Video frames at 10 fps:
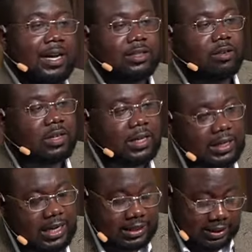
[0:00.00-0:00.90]
as
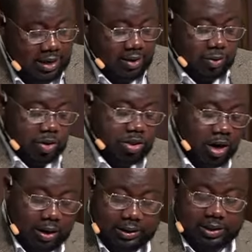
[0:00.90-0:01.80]
unclean,
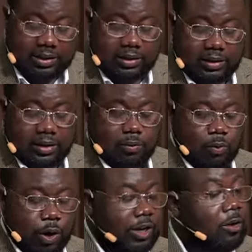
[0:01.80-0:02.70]
judged,
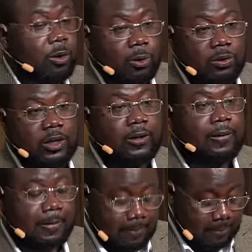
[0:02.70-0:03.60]
ridiculed.
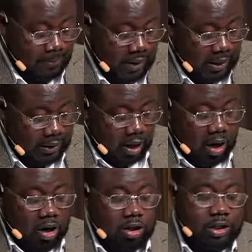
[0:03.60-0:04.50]
The
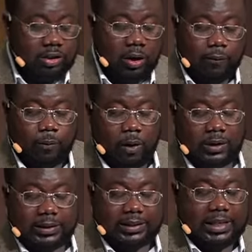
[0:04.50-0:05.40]
audience of
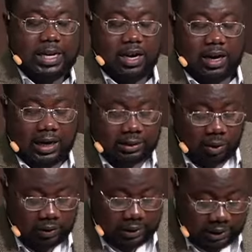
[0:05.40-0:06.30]
one see her as
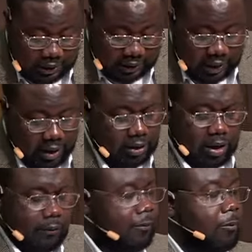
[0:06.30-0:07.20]
unclean,
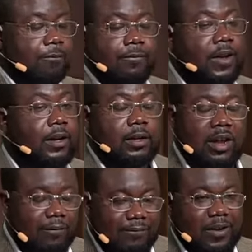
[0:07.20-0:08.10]
not fit
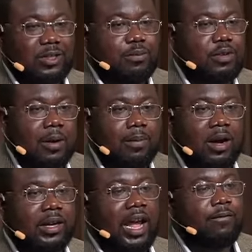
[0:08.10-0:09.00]
to be
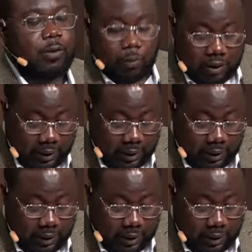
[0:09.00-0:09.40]
among everyone